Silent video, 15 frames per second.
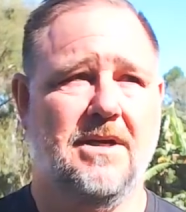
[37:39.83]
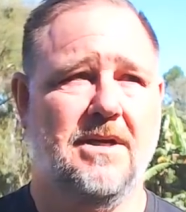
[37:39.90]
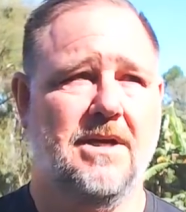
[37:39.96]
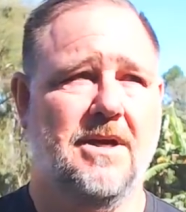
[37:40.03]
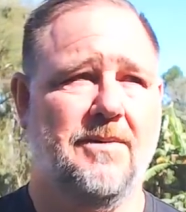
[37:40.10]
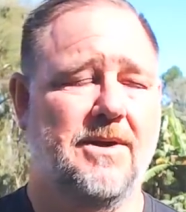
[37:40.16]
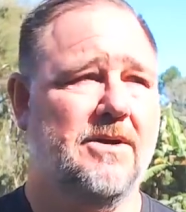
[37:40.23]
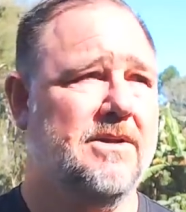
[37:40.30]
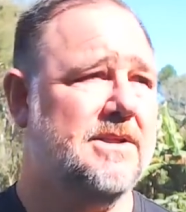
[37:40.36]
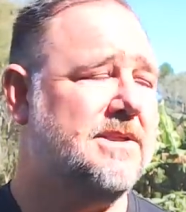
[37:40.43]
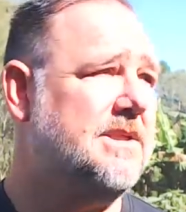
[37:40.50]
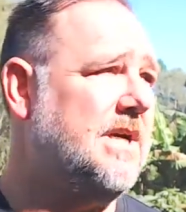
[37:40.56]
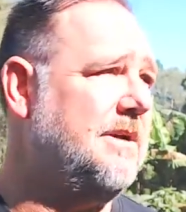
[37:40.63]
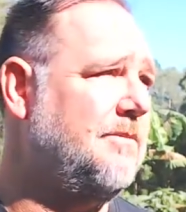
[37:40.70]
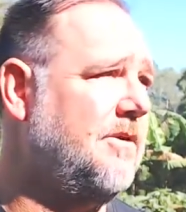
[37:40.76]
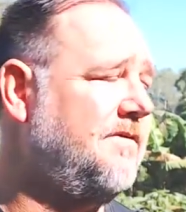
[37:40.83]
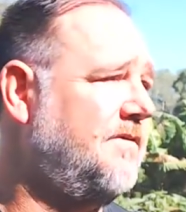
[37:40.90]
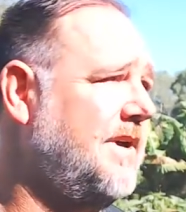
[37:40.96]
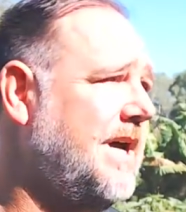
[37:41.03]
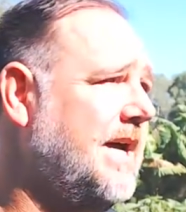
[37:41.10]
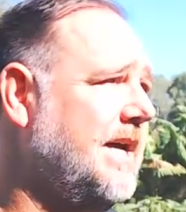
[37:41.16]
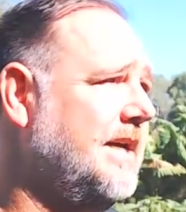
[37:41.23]
I mean, I've got the sun on my
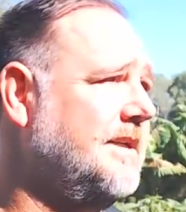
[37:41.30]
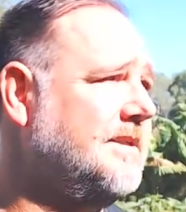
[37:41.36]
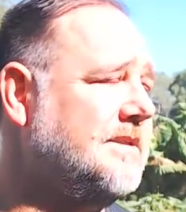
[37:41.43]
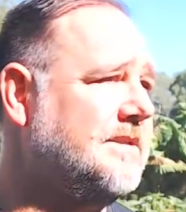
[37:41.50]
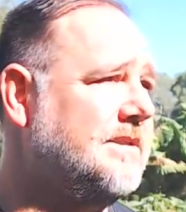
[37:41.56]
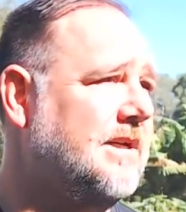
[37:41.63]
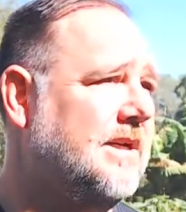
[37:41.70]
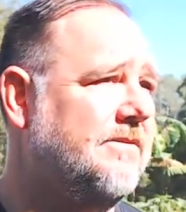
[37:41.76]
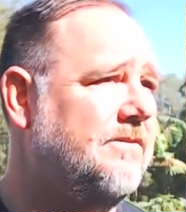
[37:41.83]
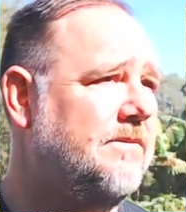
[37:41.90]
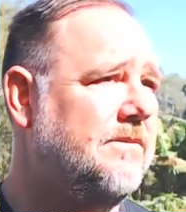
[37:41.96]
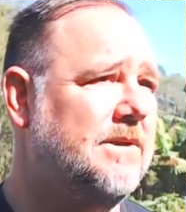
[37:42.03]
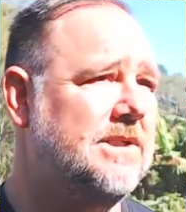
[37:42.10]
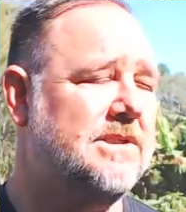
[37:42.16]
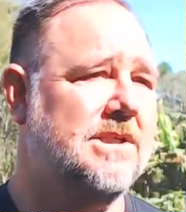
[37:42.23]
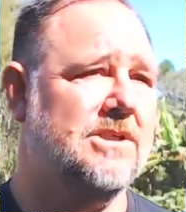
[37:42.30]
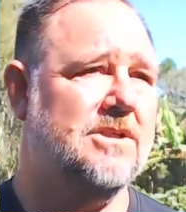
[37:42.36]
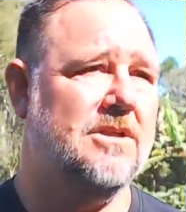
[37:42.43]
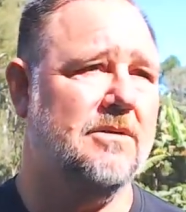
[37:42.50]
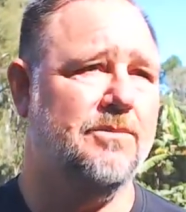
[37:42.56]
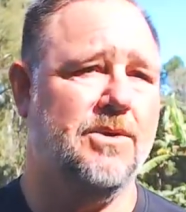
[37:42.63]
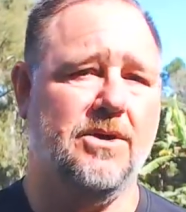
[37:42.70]
face, listening to
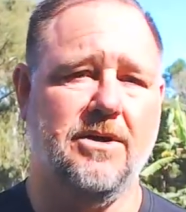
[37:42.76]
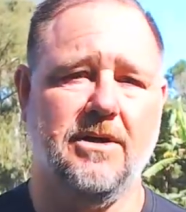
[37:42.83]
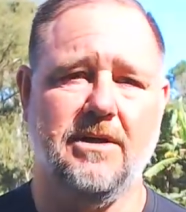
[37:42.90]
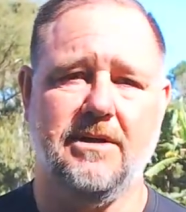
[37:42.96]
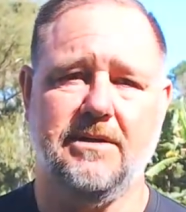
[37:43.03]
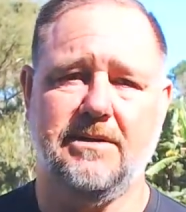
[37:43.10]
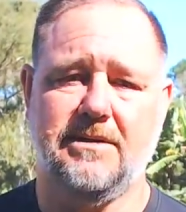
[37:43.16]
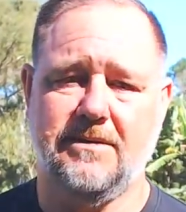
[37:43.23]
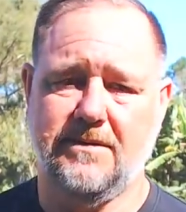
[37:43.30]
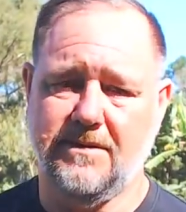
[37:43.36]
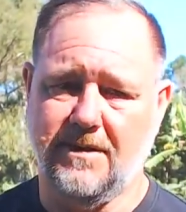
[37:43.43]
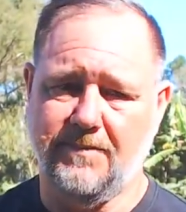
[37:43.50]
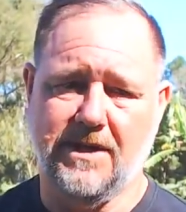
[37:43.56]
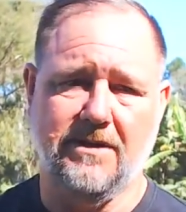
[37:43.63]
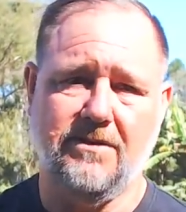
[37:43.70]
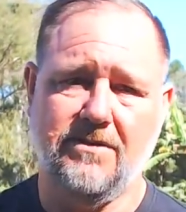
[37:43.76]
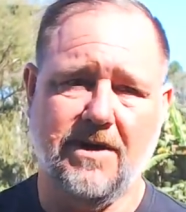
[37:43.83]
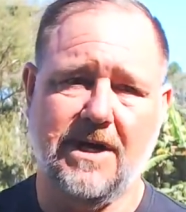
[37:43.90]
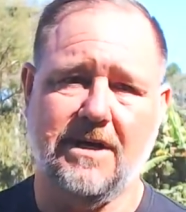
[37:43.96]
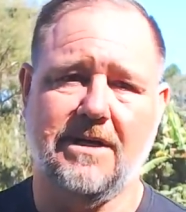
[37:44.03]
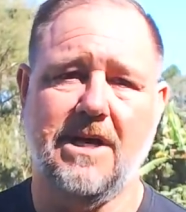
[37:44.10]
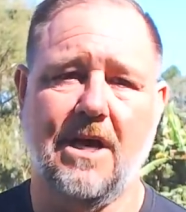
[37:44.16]
the birds. I'm in
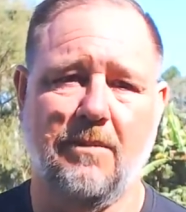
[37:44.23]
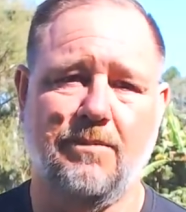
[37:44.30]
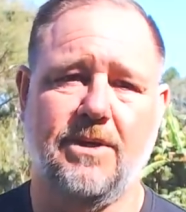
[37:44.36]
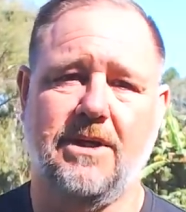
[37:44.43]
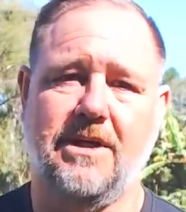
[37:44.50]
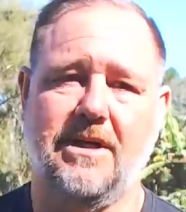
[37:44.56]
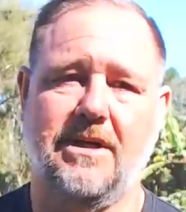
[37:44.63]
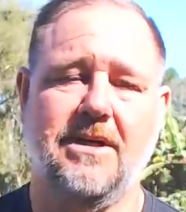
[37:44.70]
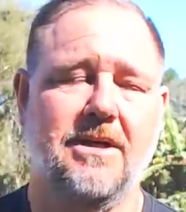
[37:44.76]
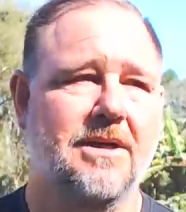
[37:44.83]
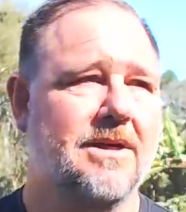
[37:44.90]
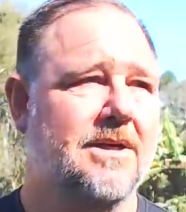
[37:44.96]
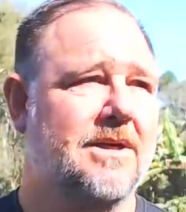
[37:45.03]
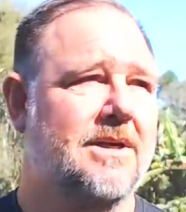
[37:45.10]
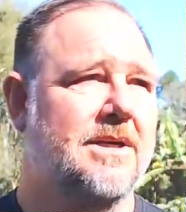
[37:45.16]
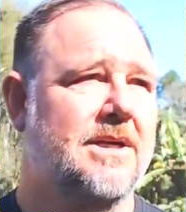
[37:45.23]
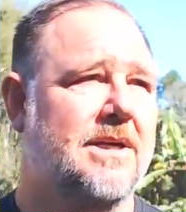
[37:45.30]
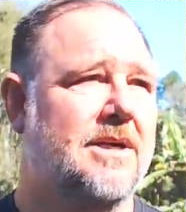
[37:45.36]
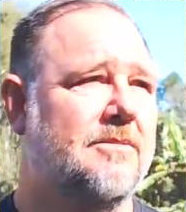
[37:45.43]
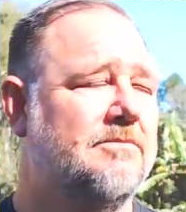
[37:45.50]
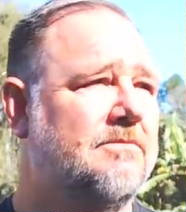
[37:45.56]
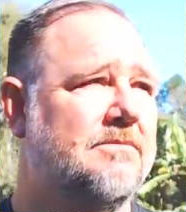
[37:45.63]
great company.
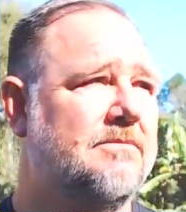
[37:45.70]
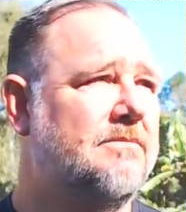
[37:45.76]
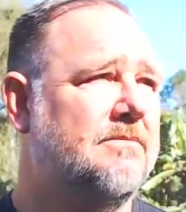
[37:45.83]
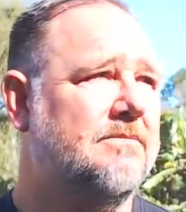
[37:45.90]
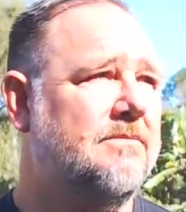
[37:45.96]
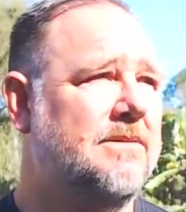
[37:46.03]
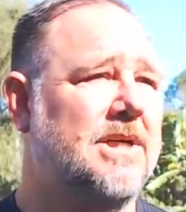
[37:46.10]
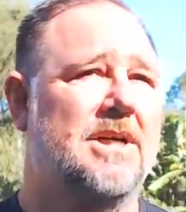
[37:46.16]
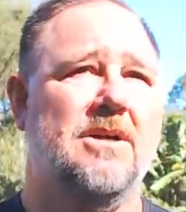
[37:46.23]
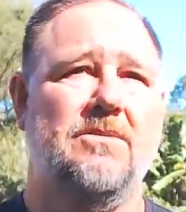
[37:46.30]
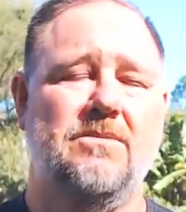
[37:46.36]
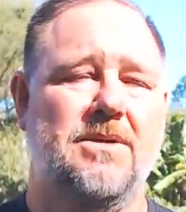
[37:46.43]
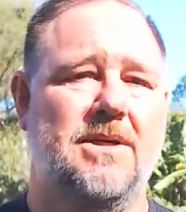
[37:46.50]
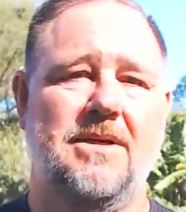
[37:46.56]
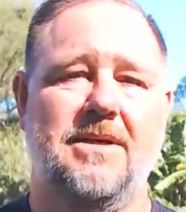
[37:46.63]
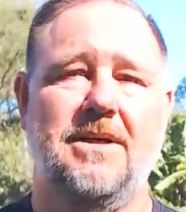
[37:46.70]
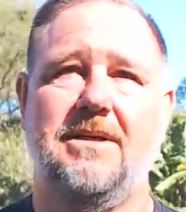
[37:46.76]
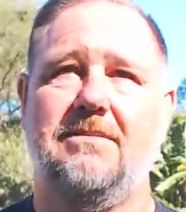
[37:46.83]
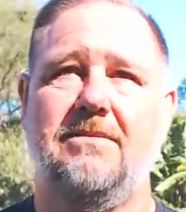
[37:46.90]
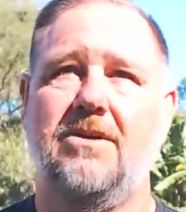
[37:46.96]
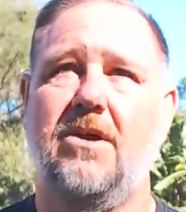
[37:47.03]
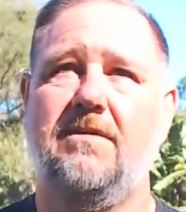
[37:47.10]
You know,
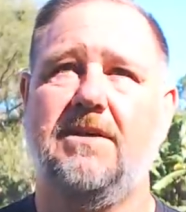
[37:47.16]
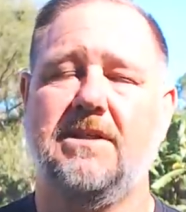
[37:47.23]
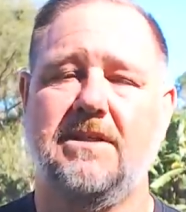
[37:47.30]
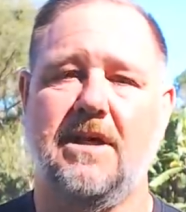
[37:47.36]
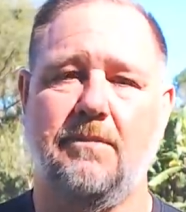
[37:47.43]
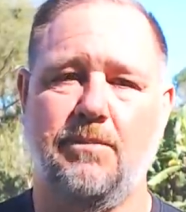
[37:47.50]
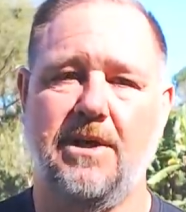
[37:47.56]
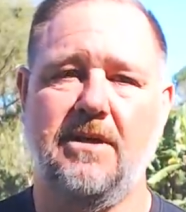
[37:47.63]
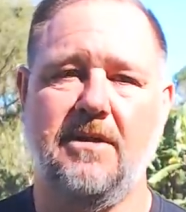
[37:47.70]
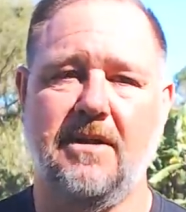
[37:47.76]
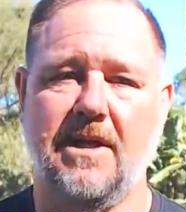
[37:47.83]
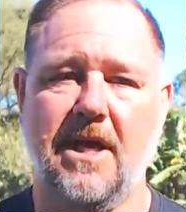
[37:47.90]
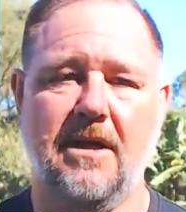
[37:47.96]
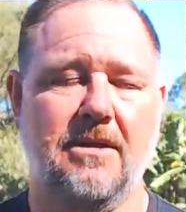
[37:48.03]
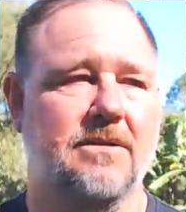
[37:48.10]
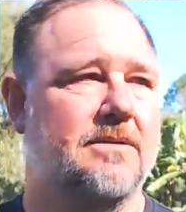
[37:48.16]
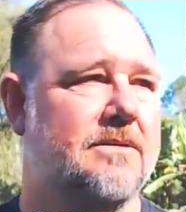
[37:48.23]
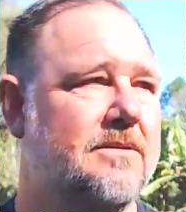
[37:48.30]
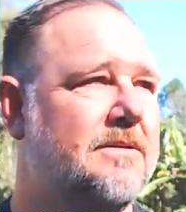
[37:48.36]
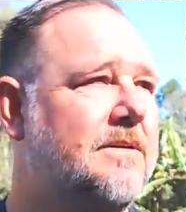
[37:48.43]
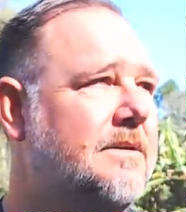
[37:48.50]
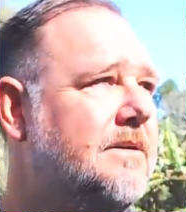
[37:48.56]
life doesn't get better than that,
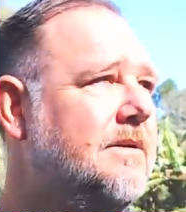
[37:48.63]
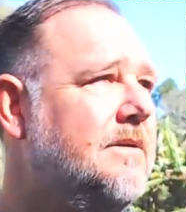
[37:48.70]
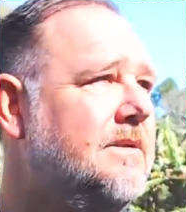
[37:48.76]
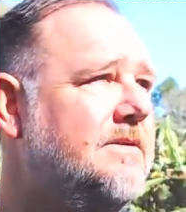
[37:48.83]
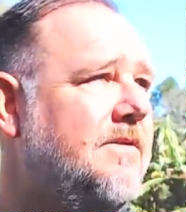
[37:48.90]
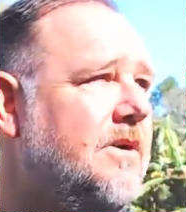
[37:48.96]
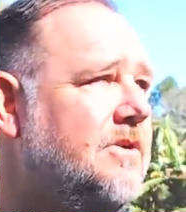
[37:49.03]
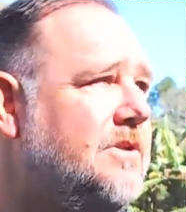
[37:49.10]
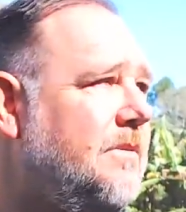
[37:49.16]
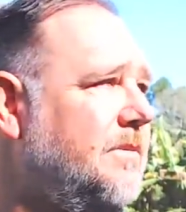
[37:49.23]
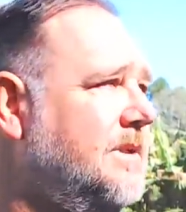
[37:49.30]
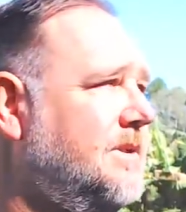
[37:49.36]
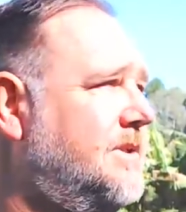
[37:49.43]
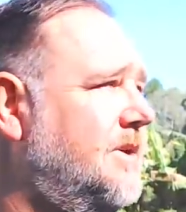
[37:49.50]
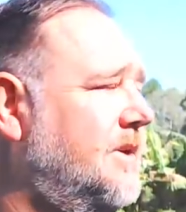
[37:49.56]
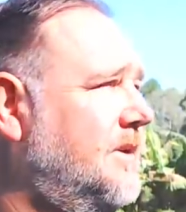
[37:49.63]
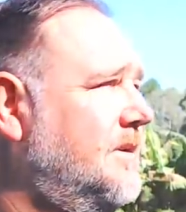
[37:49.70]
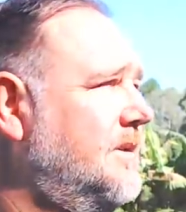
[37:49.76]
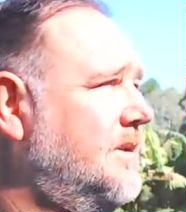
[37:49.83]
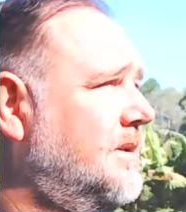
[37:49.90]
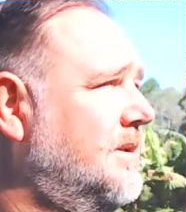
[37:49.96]
as far as I'm concerned.